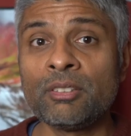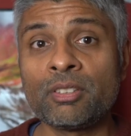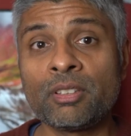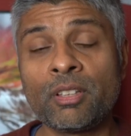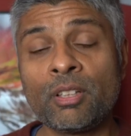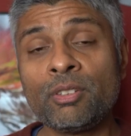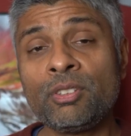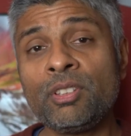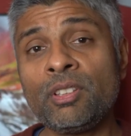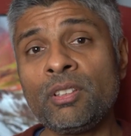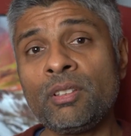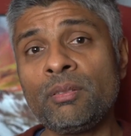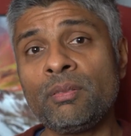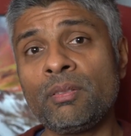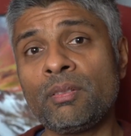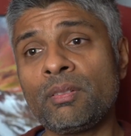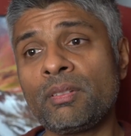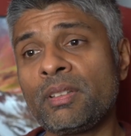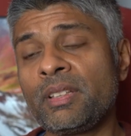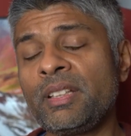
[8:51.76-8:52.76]
So those are
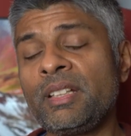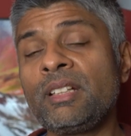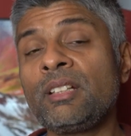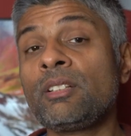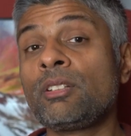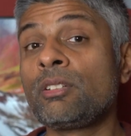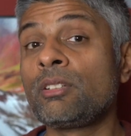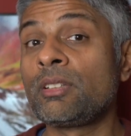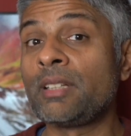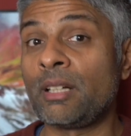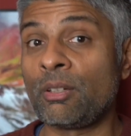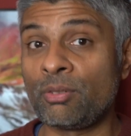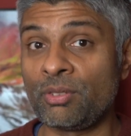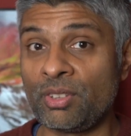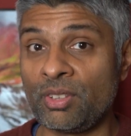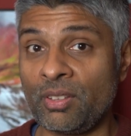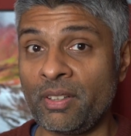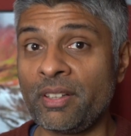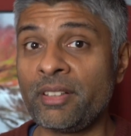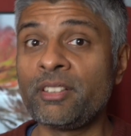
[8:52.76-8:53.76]
the
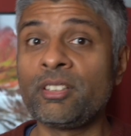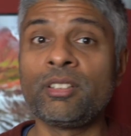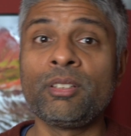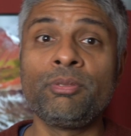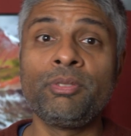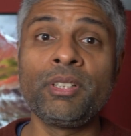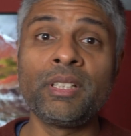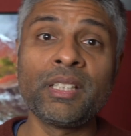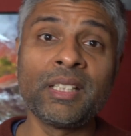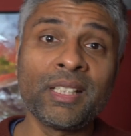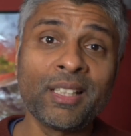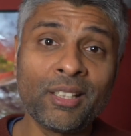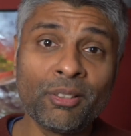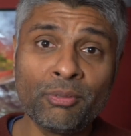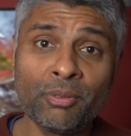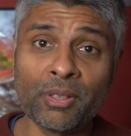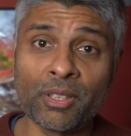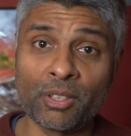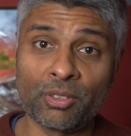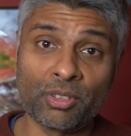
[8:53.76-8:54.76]
downsides, and if you can
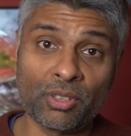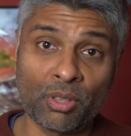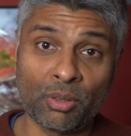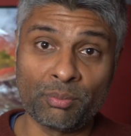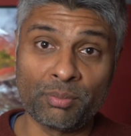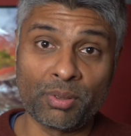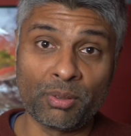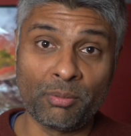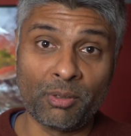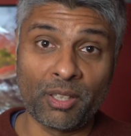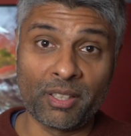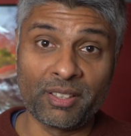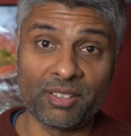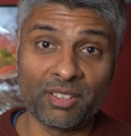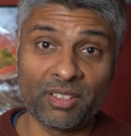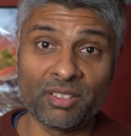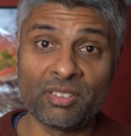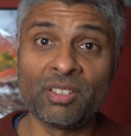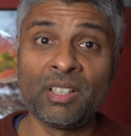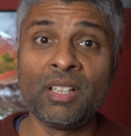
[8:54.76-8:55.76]
live with those
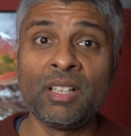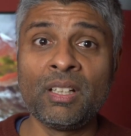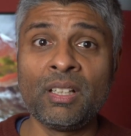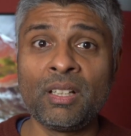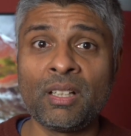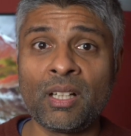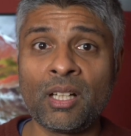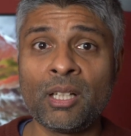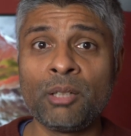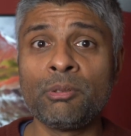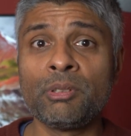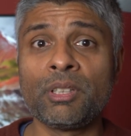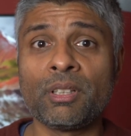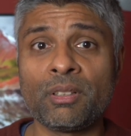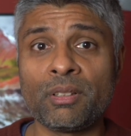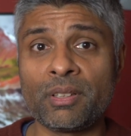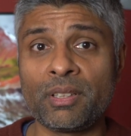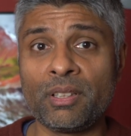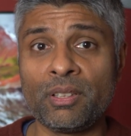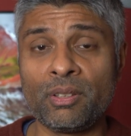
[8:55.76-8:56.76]
compromises, I would
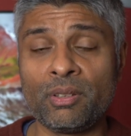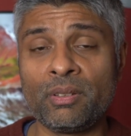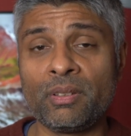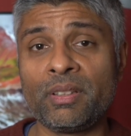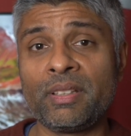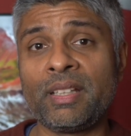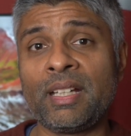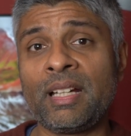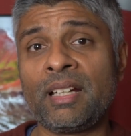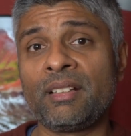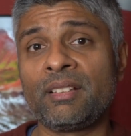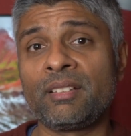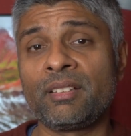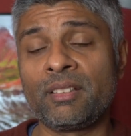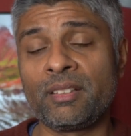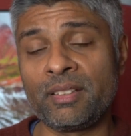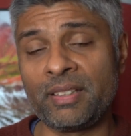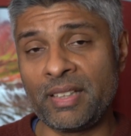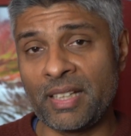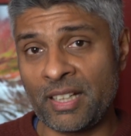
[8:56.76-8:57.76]
argue that
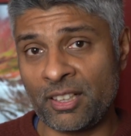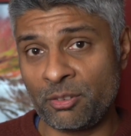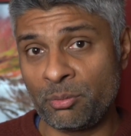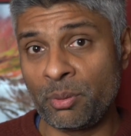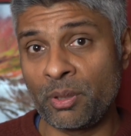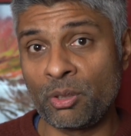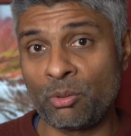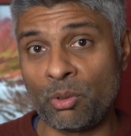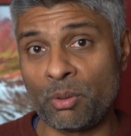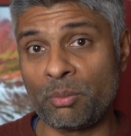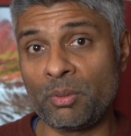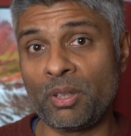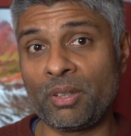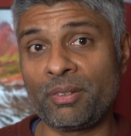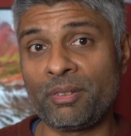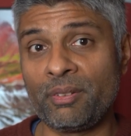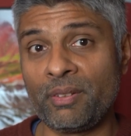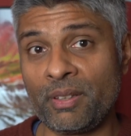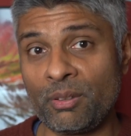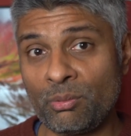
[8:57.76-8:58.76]
the Xperia 1
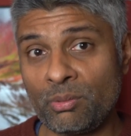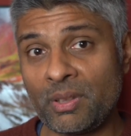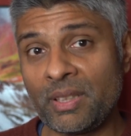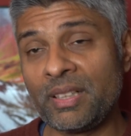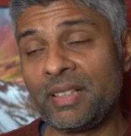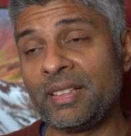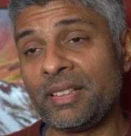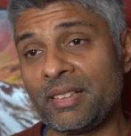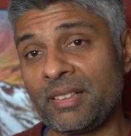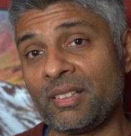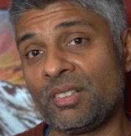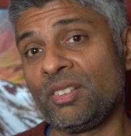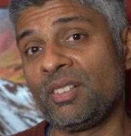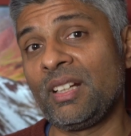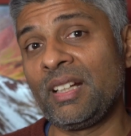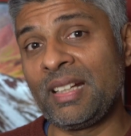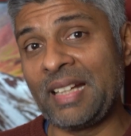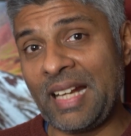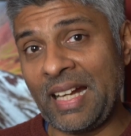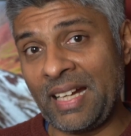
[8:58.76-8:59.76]
Mark III really is
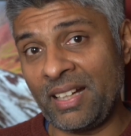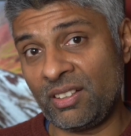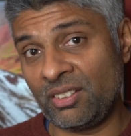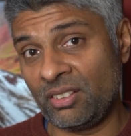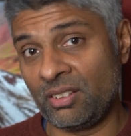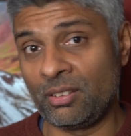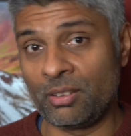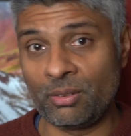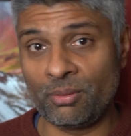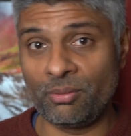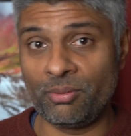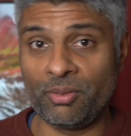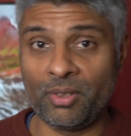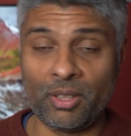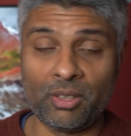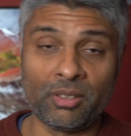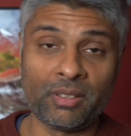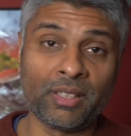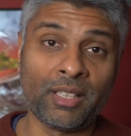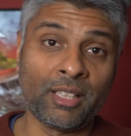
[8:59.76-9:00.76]
an excellent
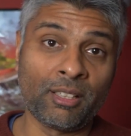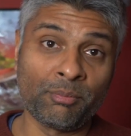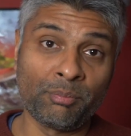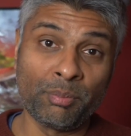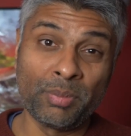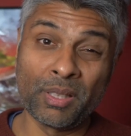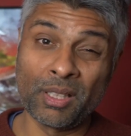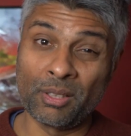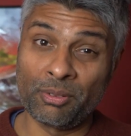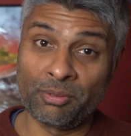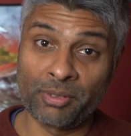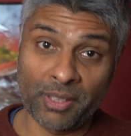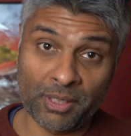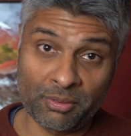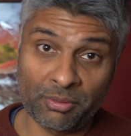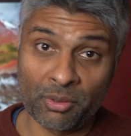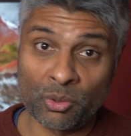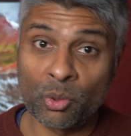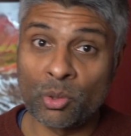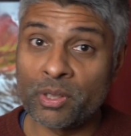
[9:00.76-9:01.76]
phone and
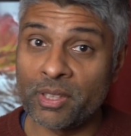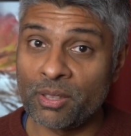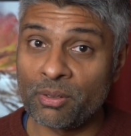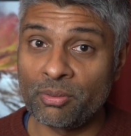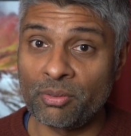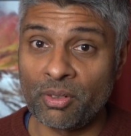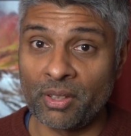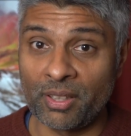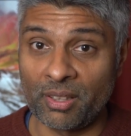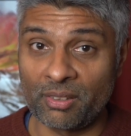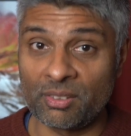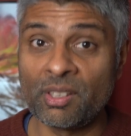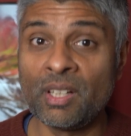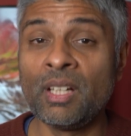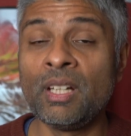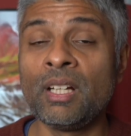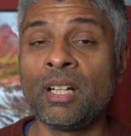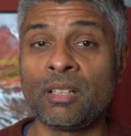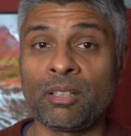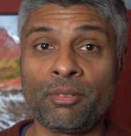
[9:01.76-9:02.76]
perfect for audiophiles,
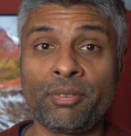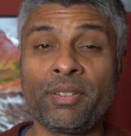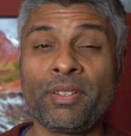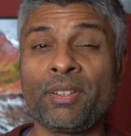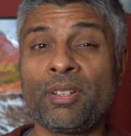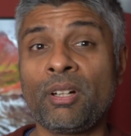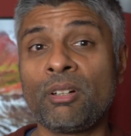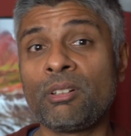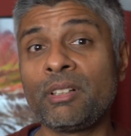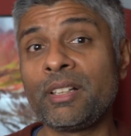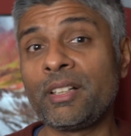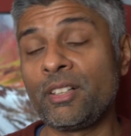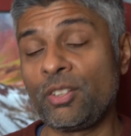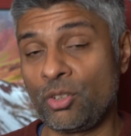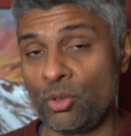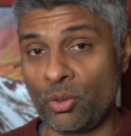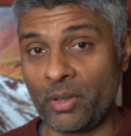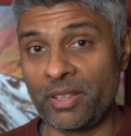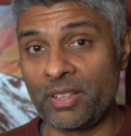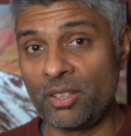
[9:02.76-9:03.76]
and I've thoroughly
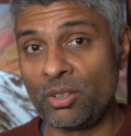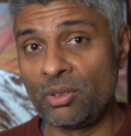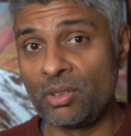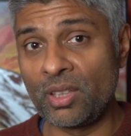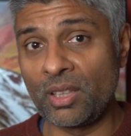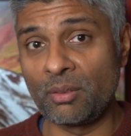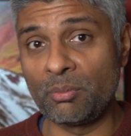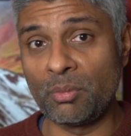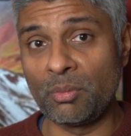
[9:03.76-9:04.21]
enjoyed using